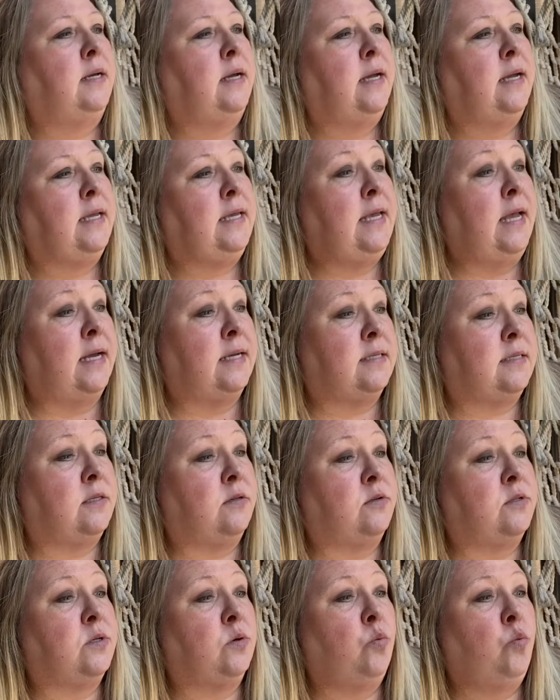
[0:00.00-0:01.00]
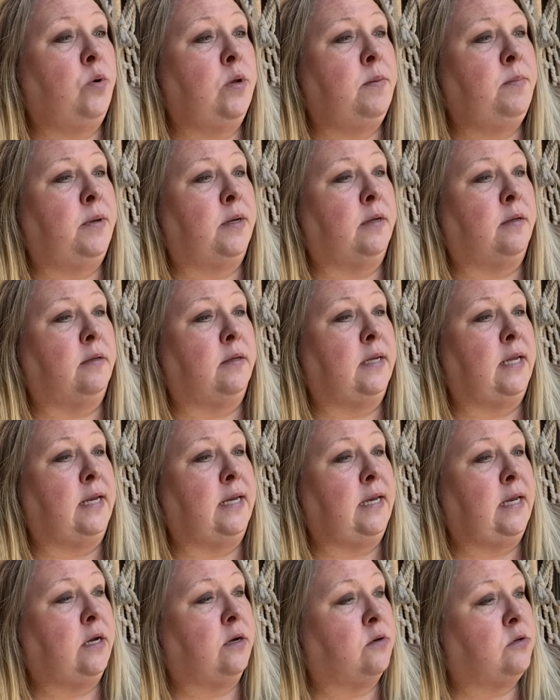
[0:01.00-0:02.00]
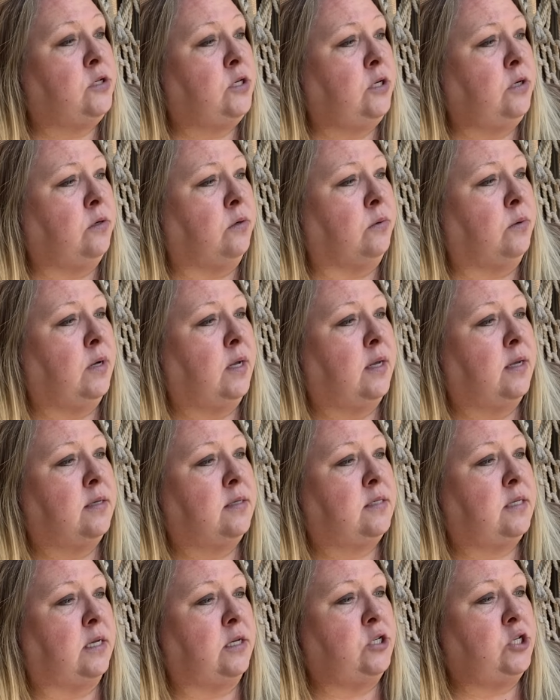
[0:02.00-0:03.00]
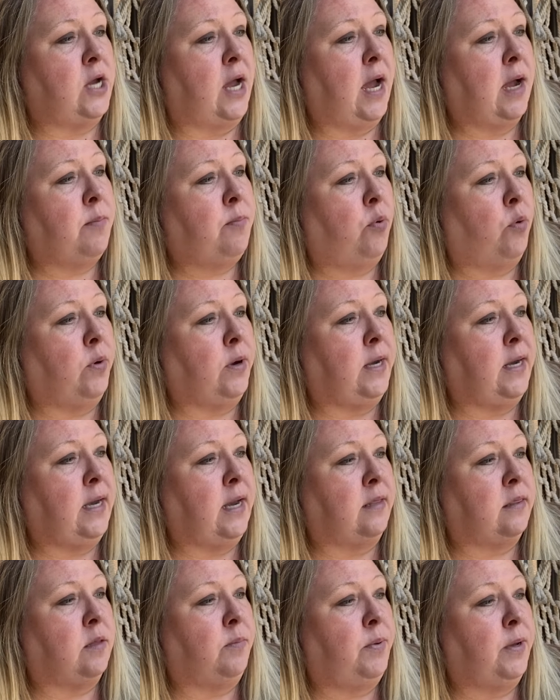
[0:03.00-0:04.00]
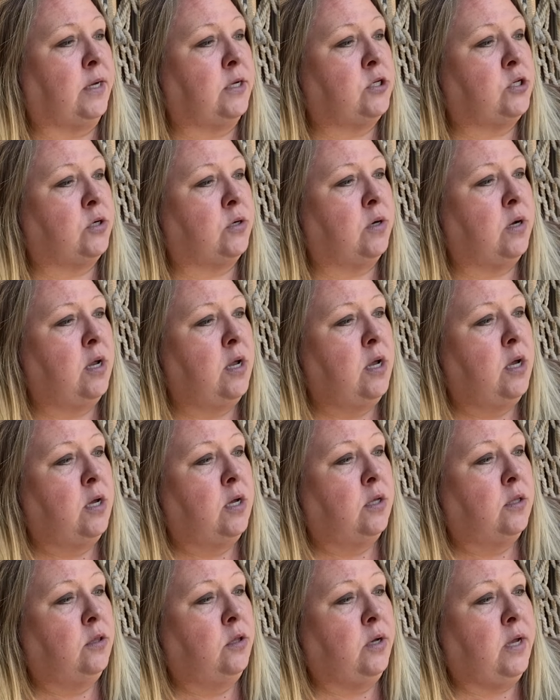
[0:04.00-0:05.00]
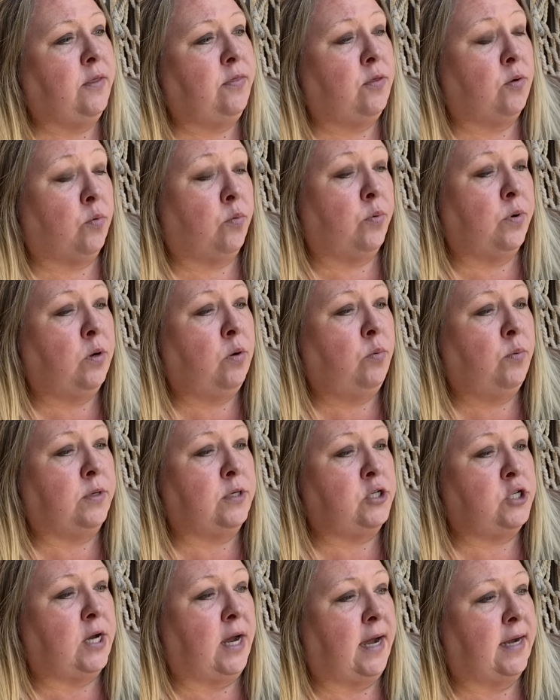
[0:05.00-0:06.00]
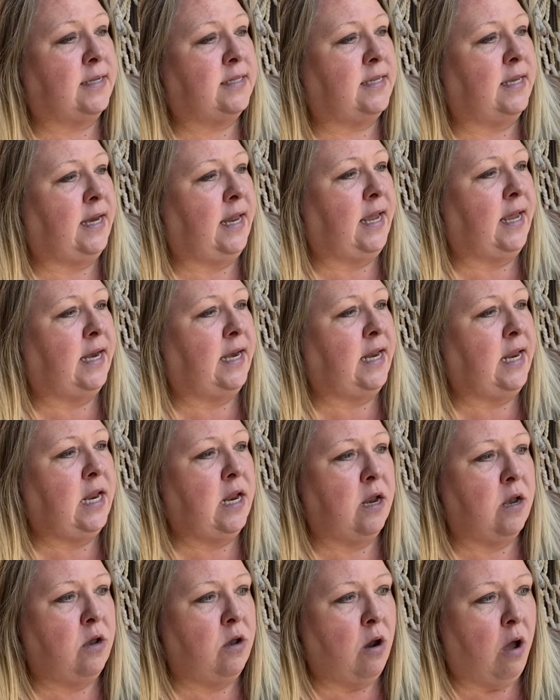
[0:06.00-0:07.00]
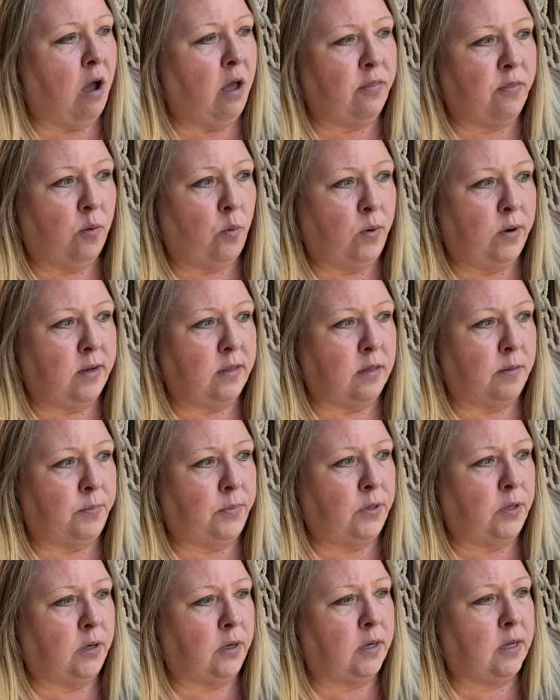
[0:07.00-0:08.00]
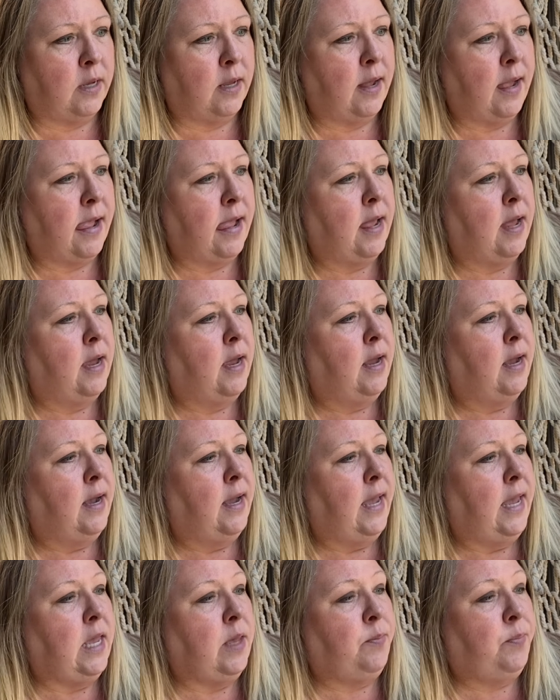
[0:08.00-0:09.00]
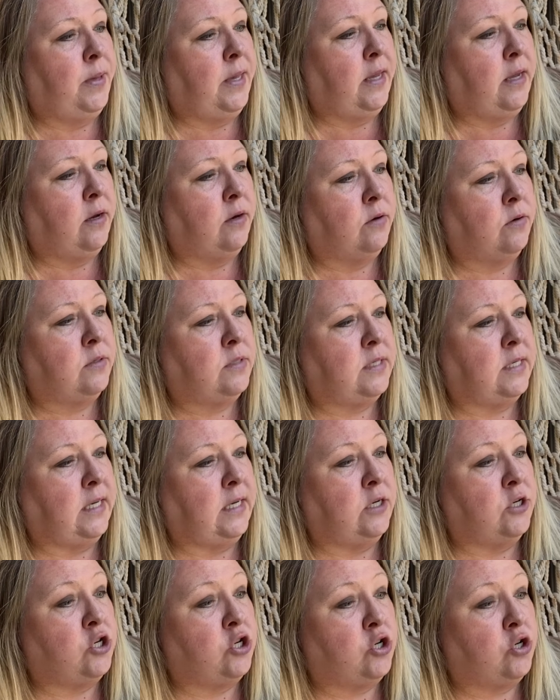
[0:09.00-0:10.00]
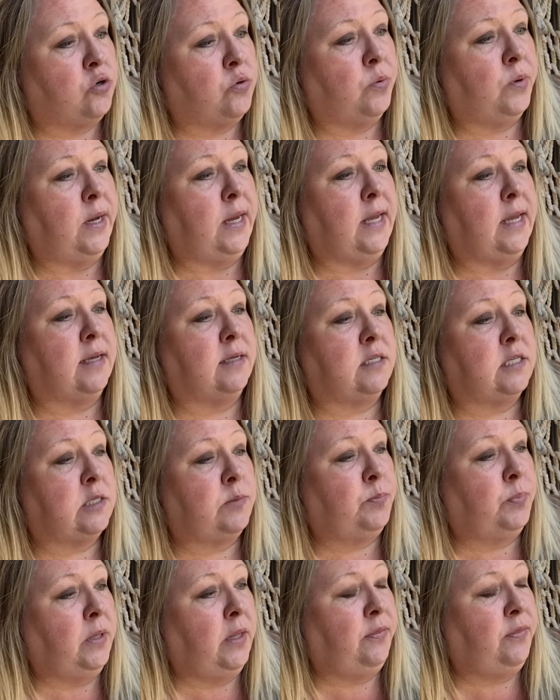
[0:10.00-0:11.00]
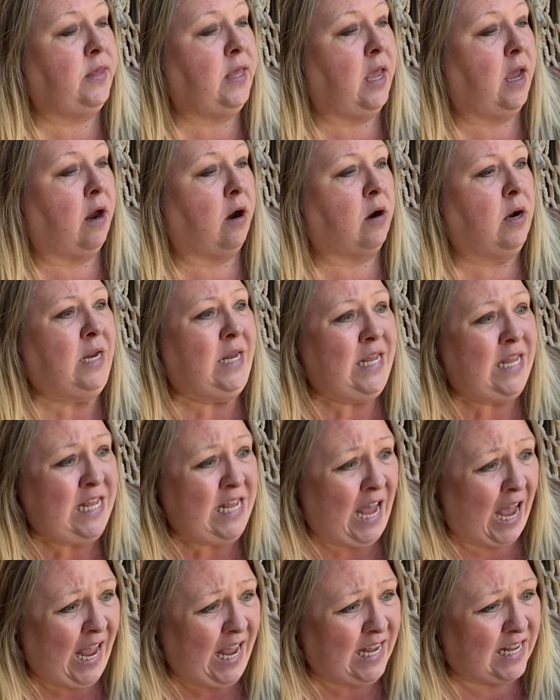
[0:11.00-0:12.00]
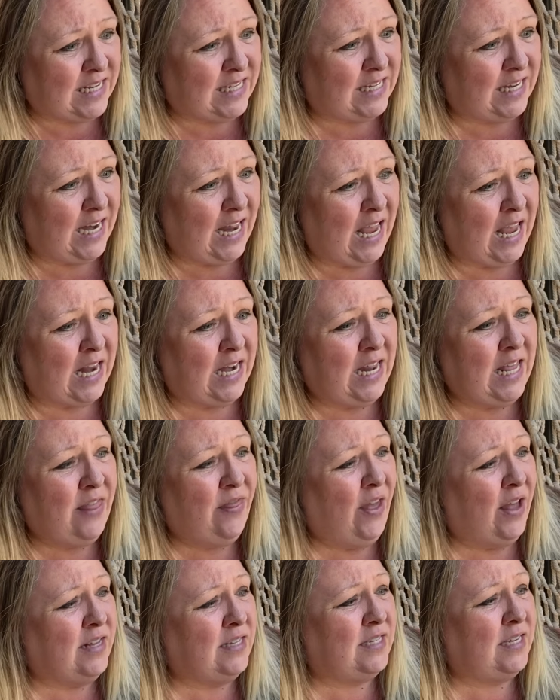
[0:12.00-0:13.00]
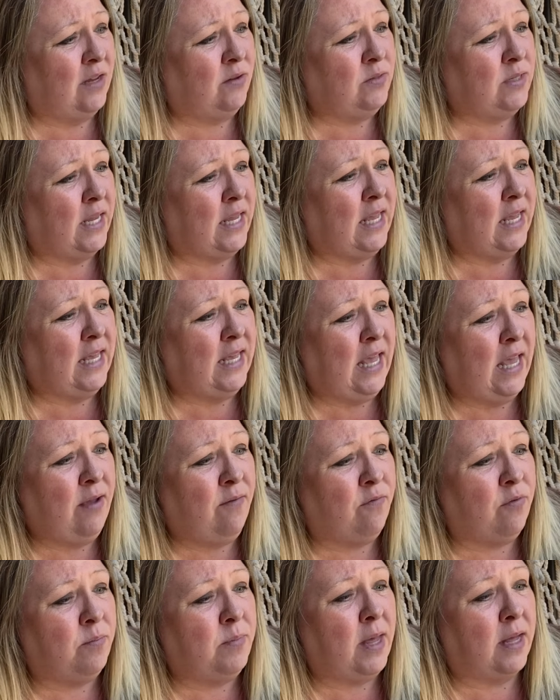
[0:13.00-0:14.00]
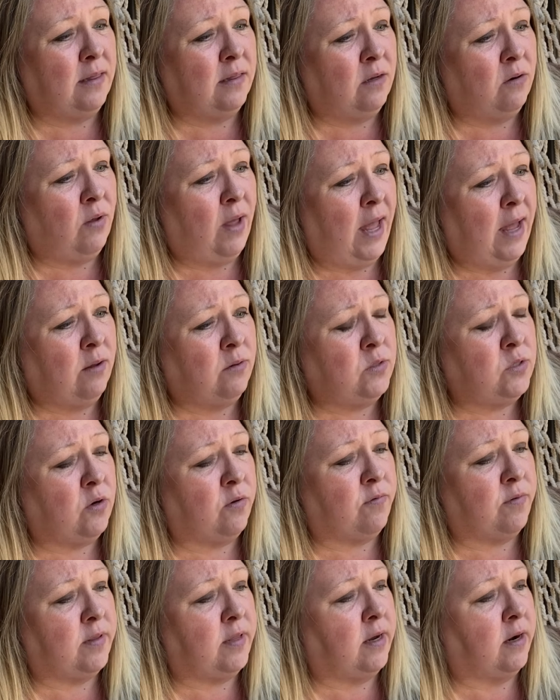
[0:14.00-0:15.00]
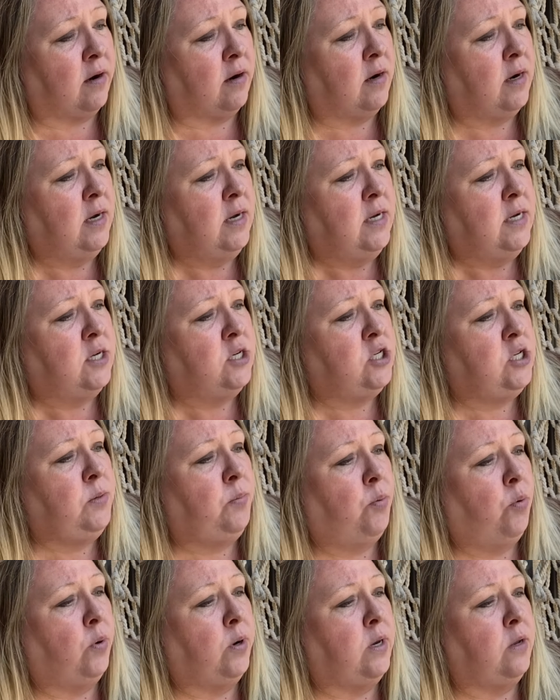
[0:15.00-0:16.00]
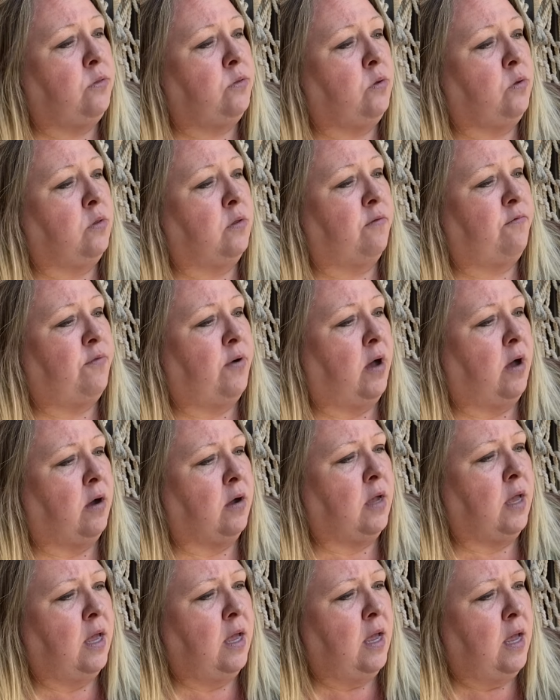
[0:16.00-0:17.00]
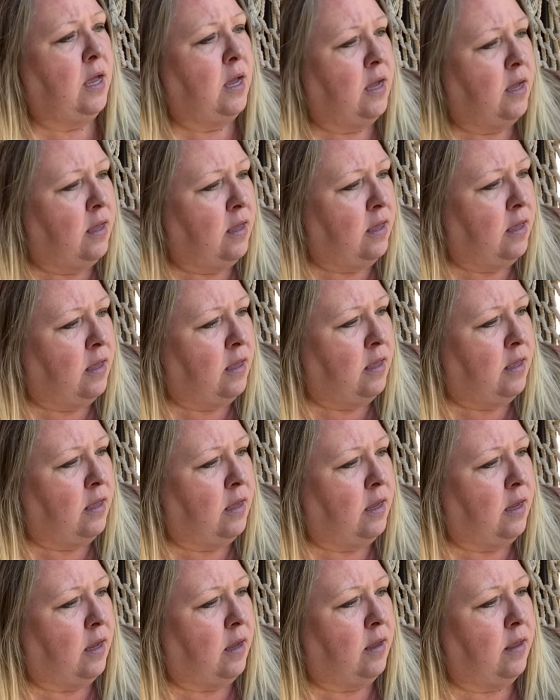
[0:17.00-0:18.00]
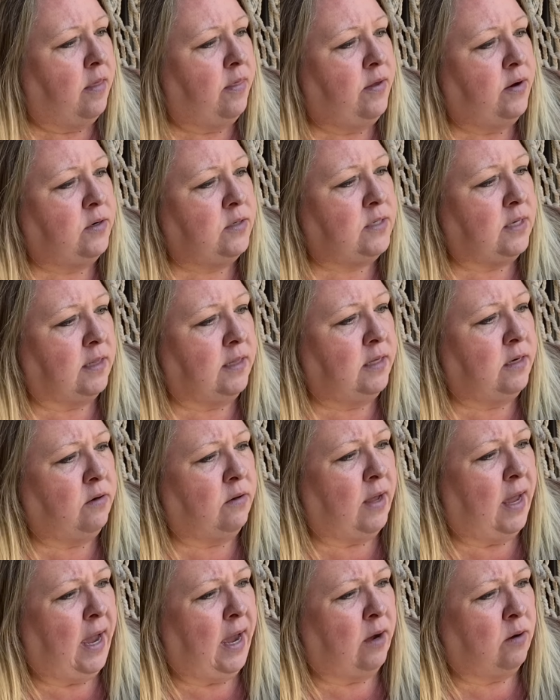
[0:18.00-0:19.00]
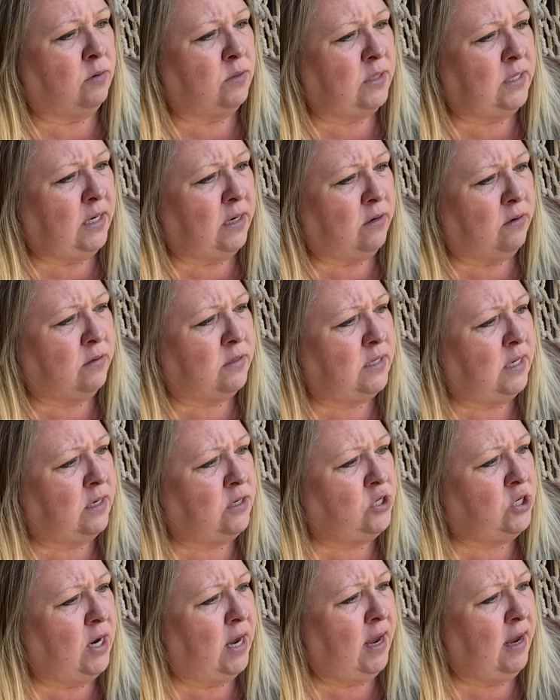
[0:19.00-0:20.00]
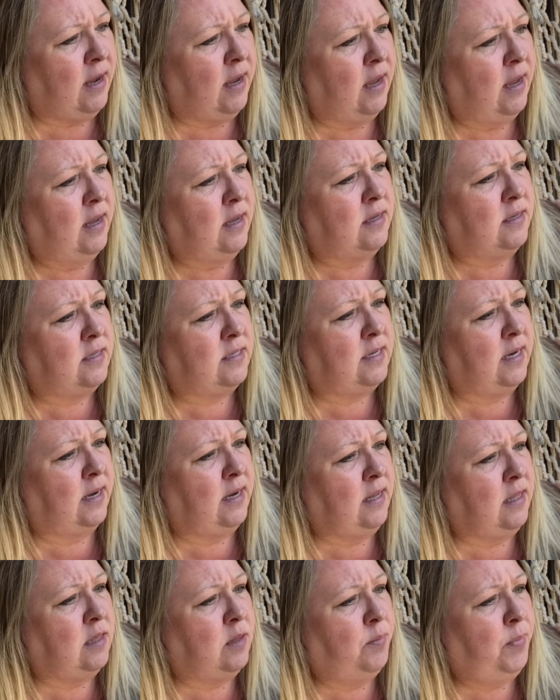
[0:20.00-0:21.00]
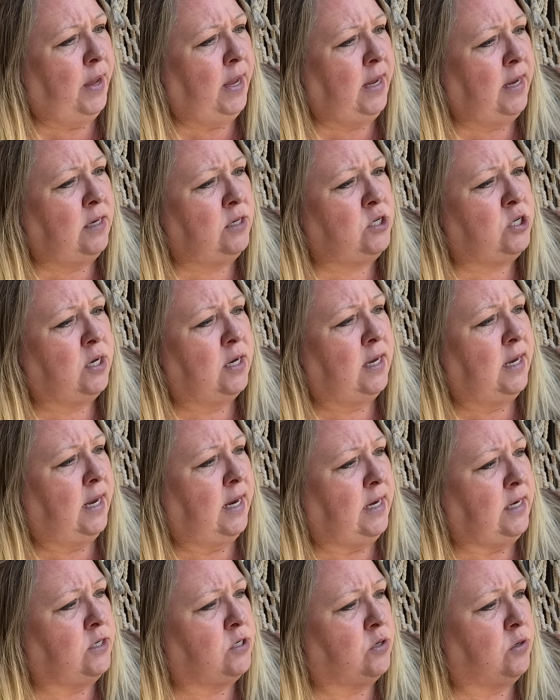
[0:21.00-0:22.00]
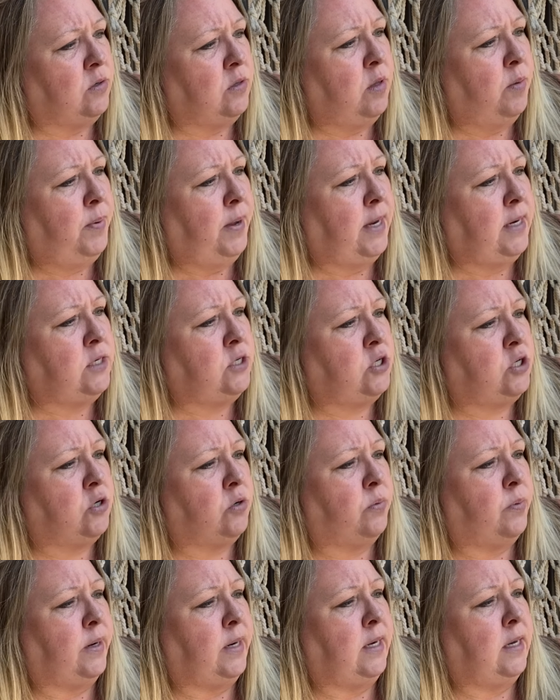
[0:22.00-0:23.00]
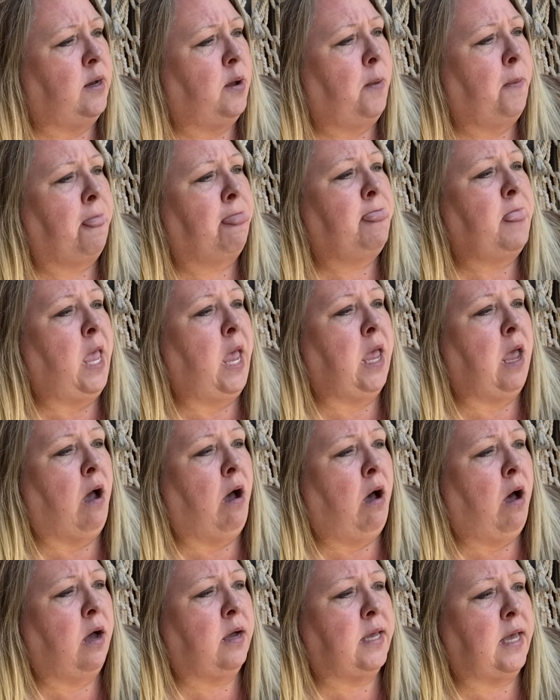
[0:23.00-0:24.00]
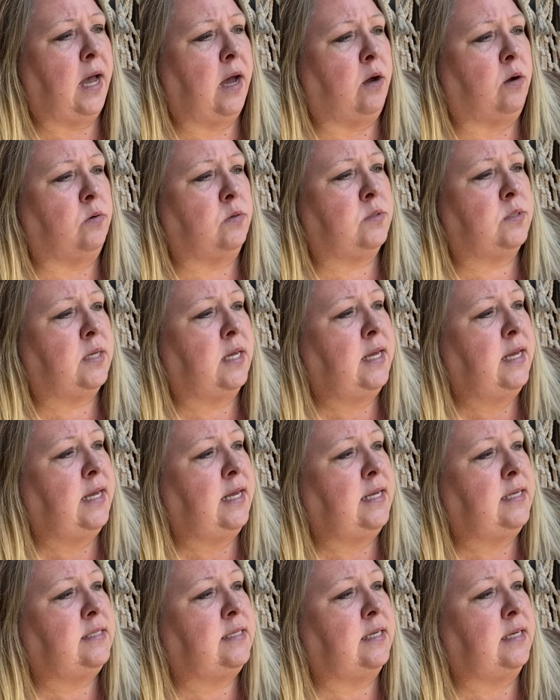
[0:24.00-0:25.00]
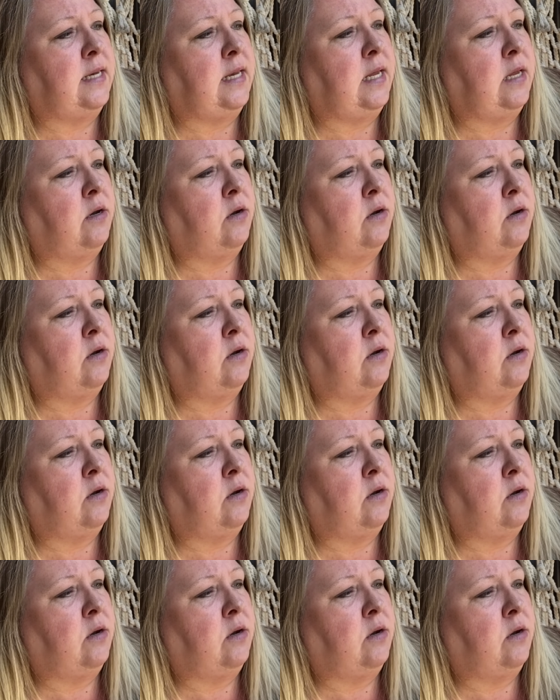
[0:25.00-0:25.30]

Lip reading: "Yes, there's a windmill in here too," said Jack, pointing at the picture. "Look at the real one, Jack," said Annie, "not the one in the book." A piercing shriek split the air. "Yikes," said Annie. "That sounds like it came from that little house over there." She pointed through the fog. "There's a little house here," said Jack, studying the page, and he turned the page to read. "A hawk house is in